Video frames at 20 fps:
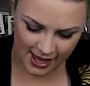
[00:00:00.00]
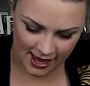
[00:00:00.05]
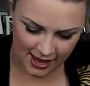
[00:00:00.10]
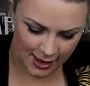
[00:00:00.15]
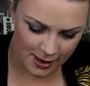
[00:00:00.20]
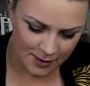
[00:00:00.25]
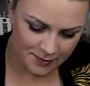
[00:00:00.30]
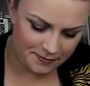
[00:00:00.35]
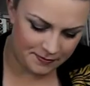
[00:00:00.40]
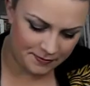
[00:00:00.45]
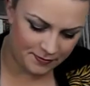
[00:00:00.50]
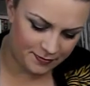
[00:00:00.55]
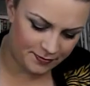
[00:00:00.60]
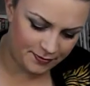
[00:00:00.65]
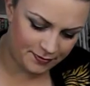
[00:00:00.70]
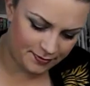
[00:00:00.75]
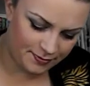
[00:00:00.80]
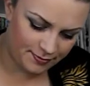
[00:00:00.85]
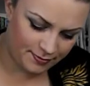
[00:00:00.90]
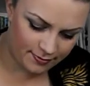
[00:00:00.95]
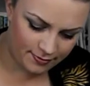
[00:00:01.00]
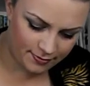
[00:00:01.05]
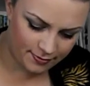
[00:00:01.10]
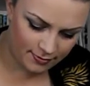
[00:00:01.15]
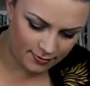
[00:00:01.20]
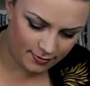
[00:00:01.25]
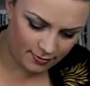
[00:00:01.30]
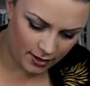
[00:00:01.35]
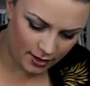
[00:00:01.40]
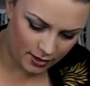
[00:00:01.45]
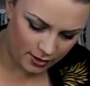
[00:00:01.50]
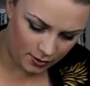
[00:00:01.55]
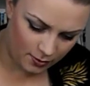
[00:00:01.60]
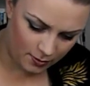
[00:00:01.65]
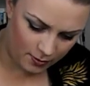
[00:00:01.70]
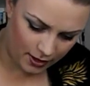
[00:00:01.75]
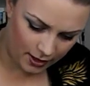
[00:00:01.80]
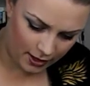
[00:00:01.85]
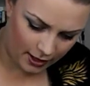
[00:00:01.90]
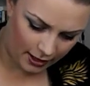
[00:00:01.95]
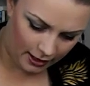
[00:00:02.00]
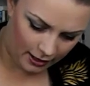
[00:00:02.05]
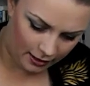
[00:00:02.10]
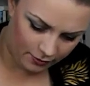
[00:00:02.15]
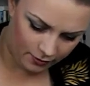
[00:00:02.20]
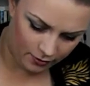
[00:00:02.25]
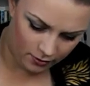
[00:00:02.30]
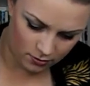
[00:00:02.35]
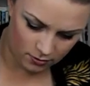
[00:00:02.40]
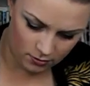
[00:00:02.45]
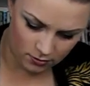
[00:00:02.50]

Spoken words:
that you might have.